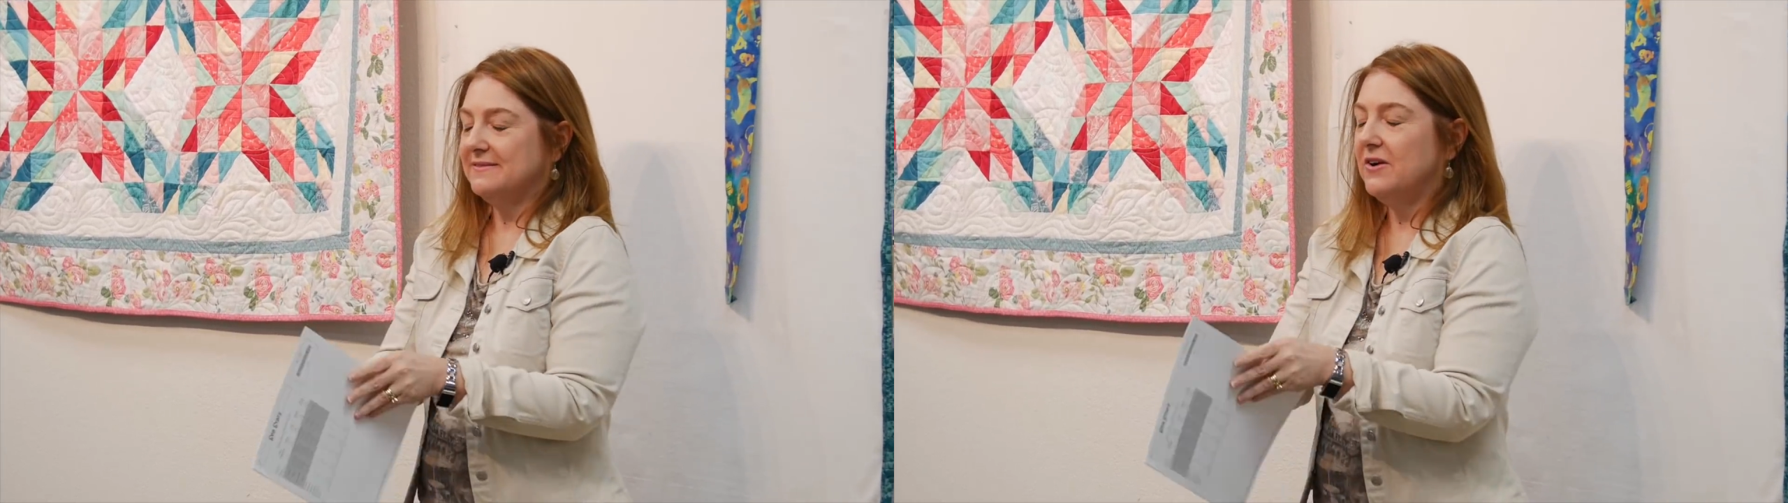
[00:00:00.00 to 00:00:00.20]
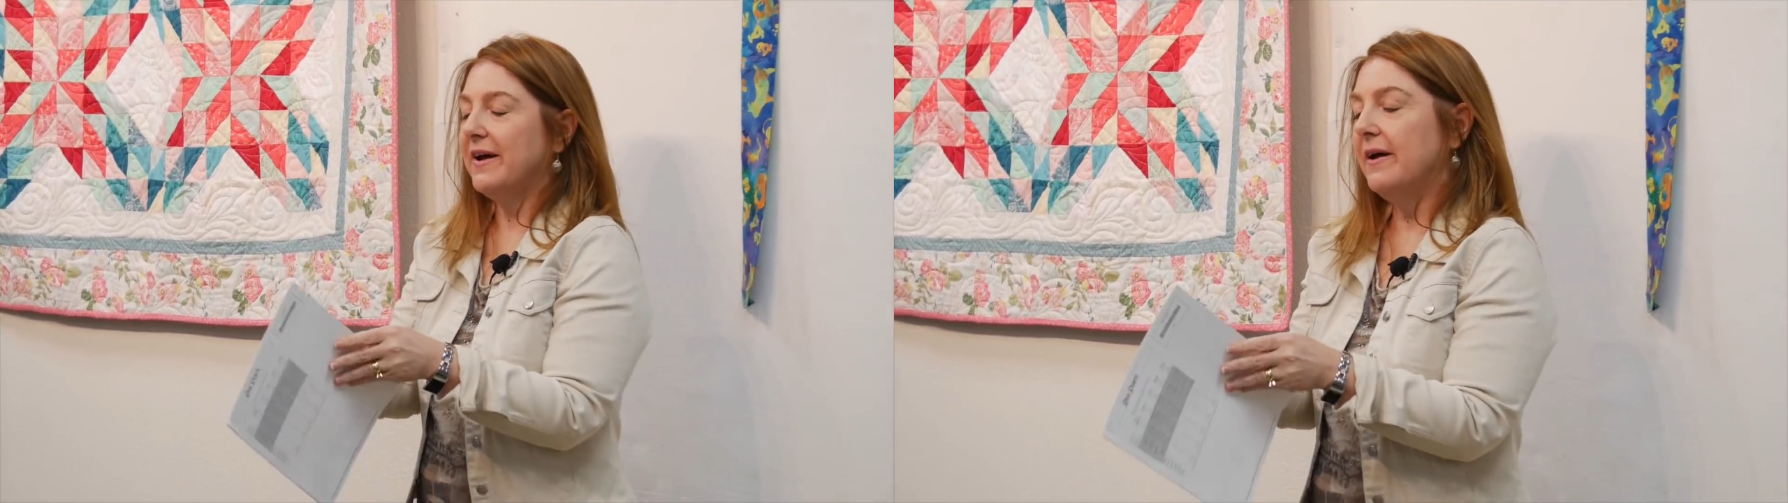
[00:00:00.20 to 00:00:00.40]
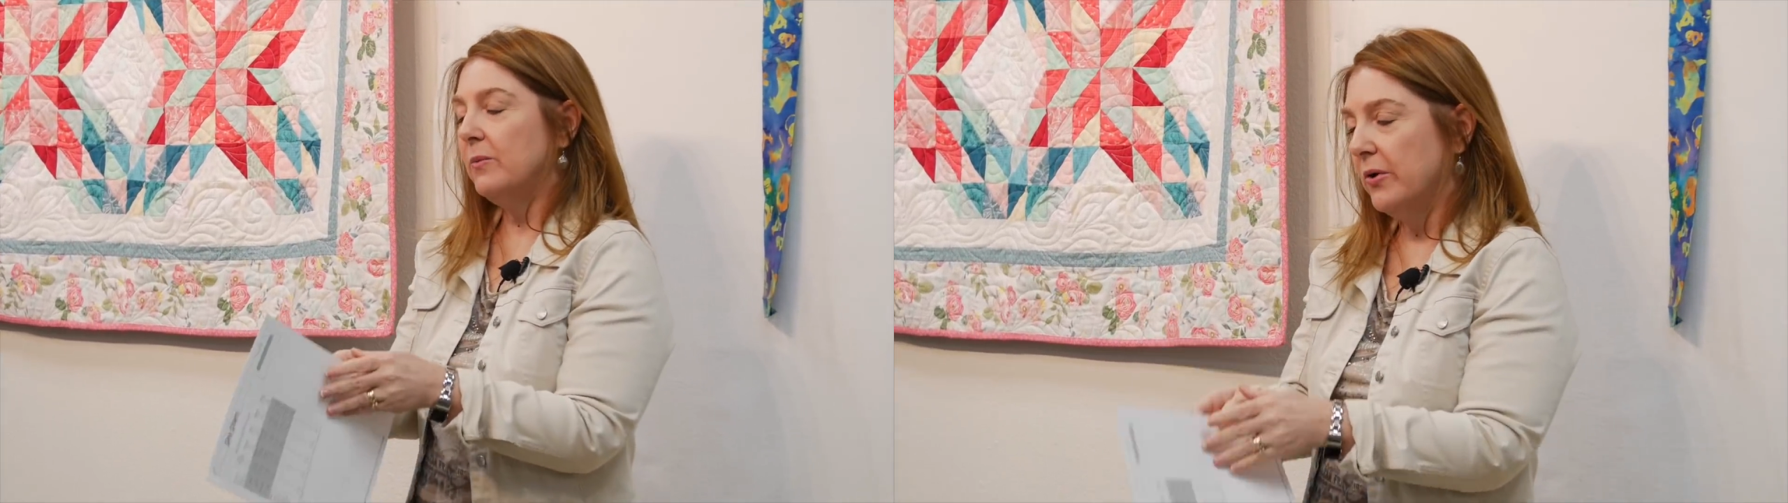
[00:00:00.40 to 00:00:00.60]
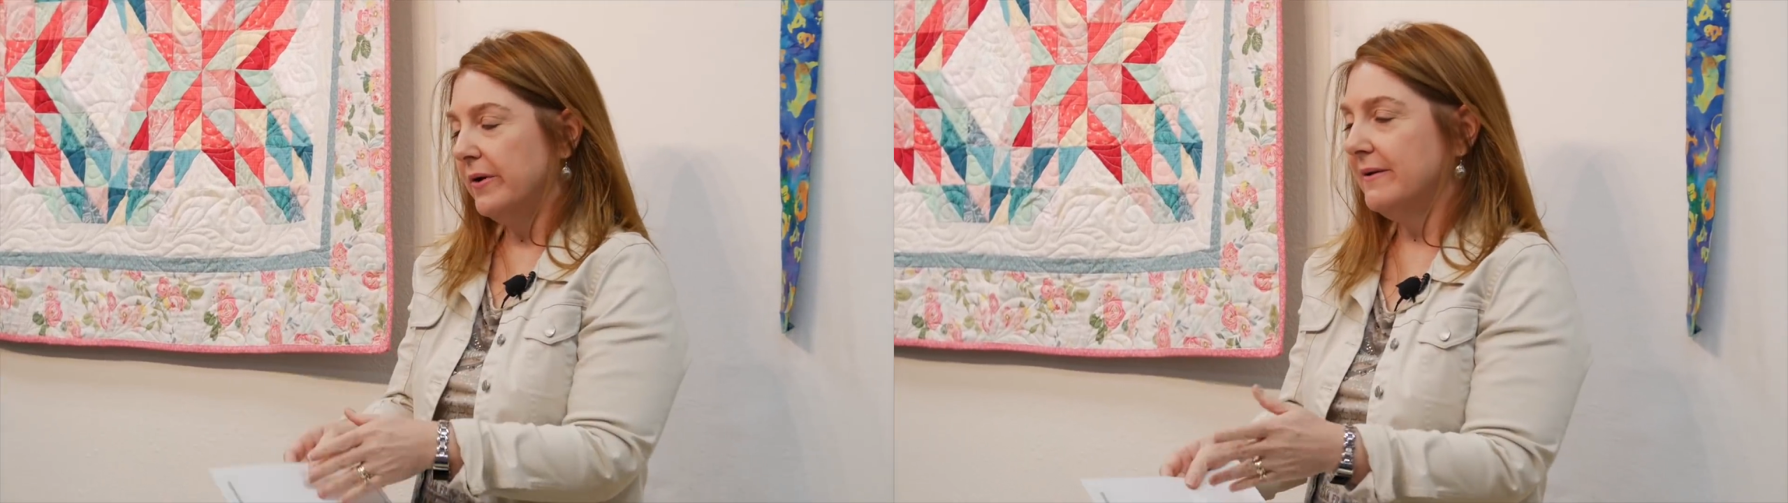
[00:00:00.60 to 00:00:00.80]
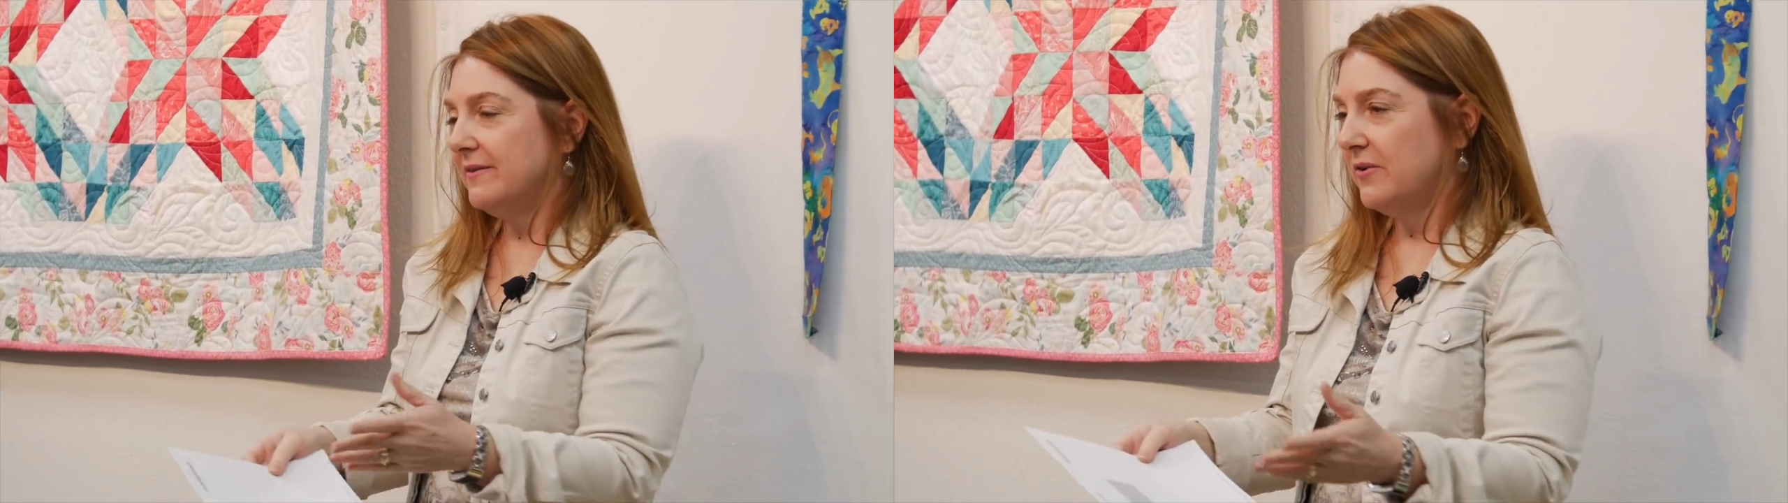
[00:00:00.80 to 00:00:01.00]
Okay, I wrote
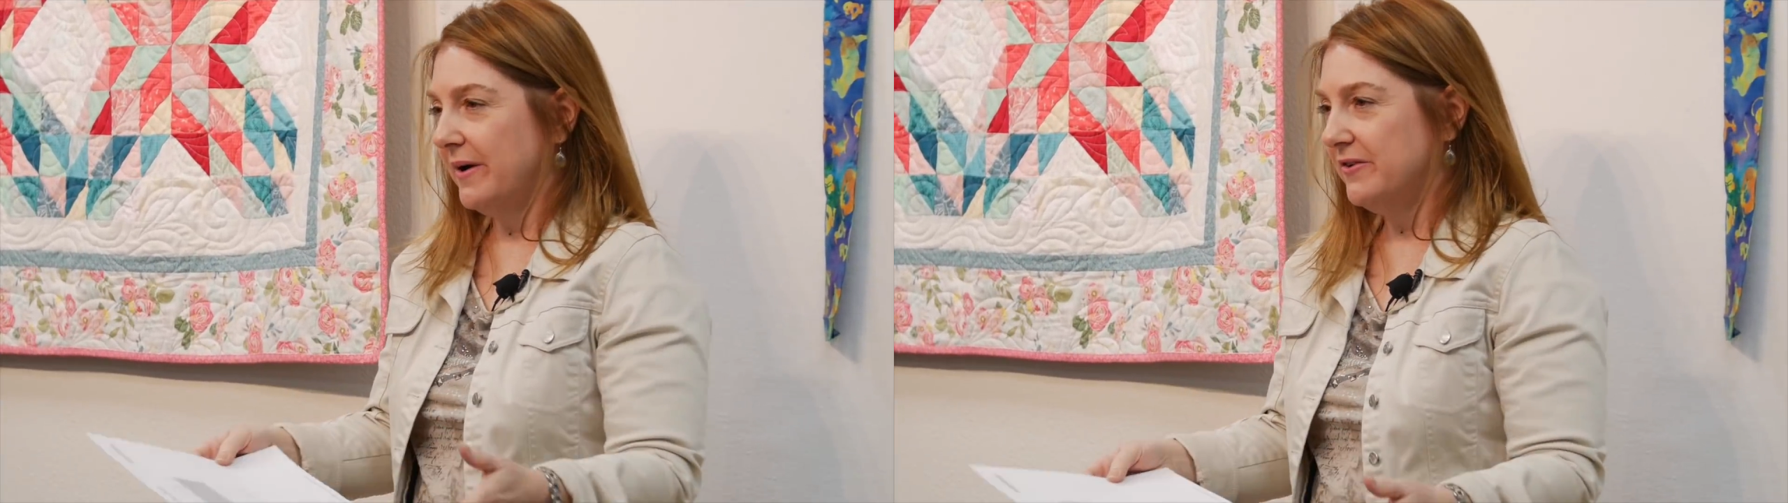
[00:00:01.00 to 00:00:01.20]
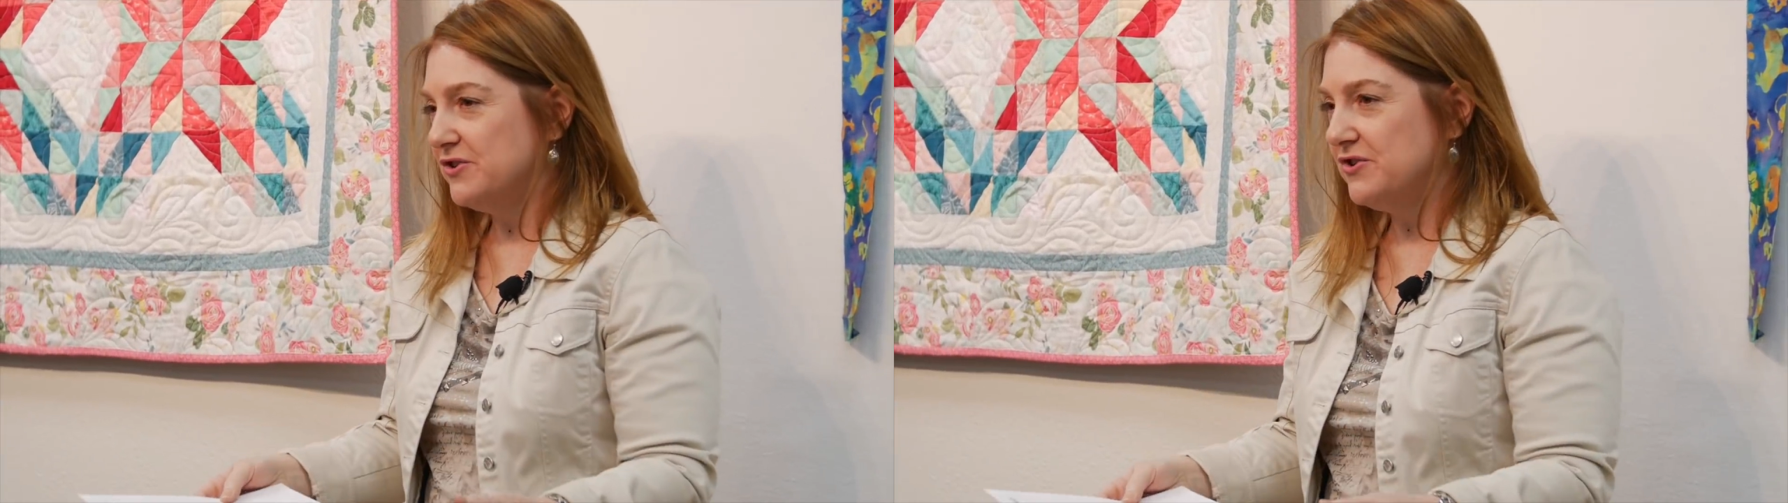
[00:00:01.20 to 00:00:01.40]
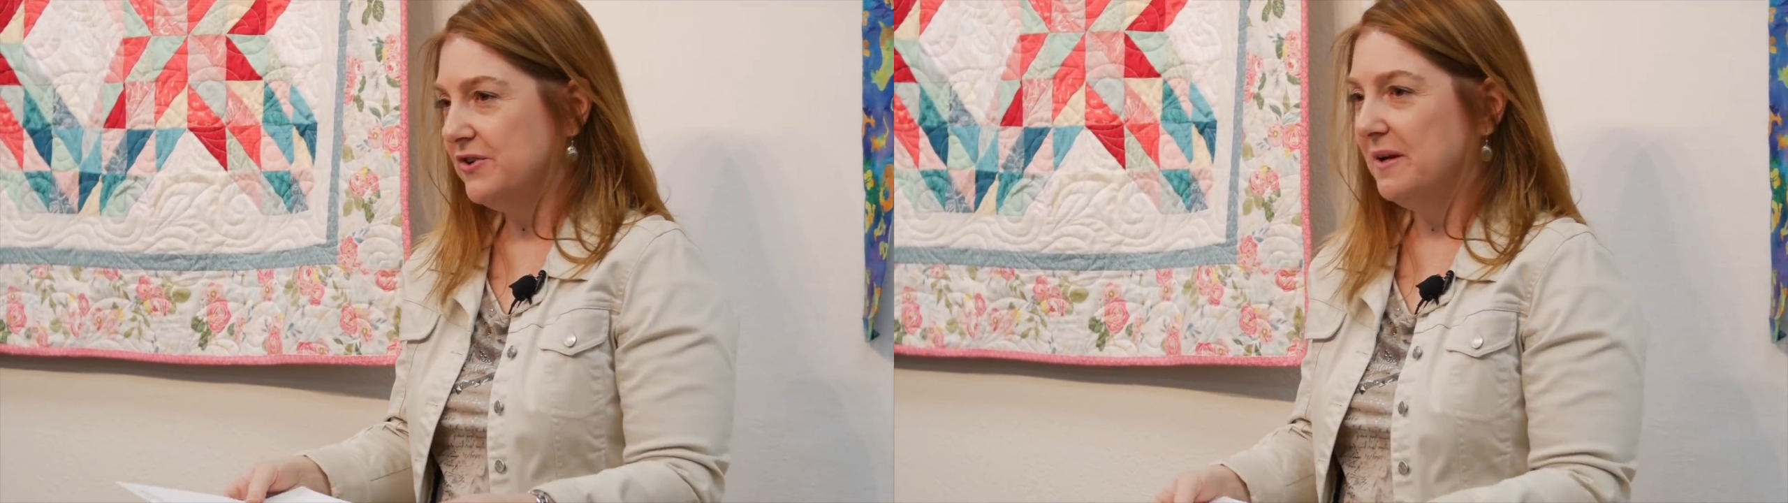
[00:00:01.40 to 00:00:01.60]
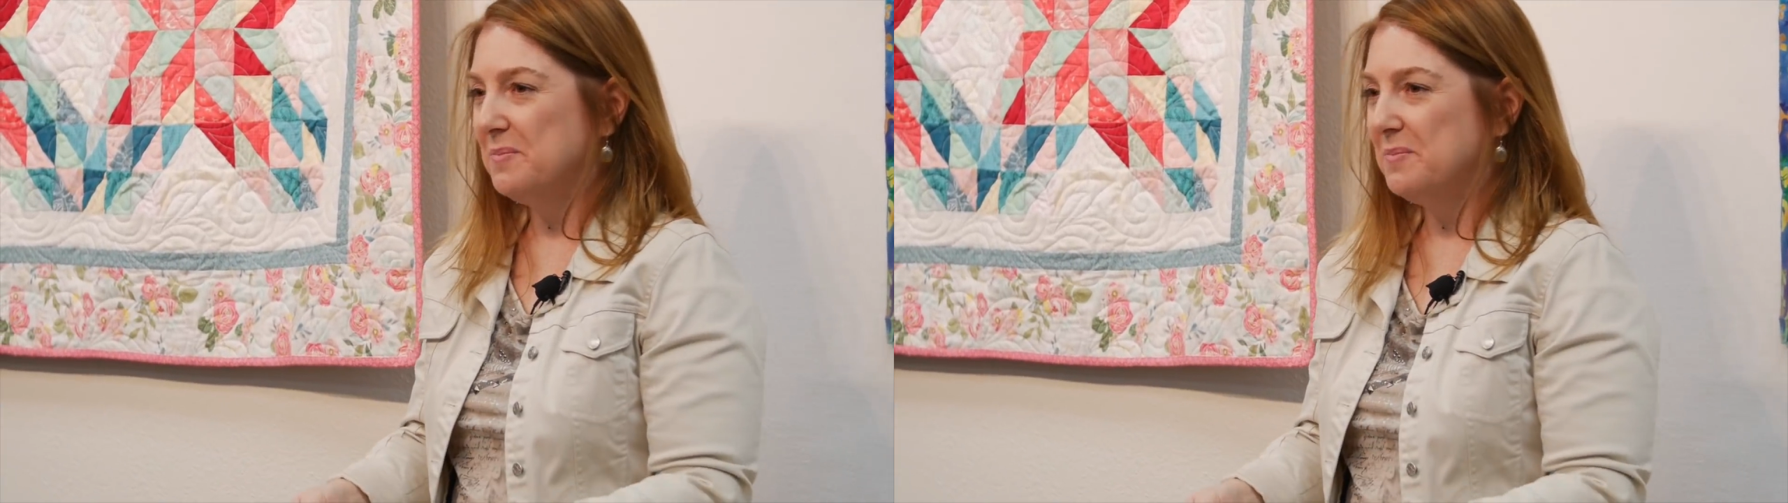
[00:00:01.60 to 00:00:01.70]
it, so I understood it,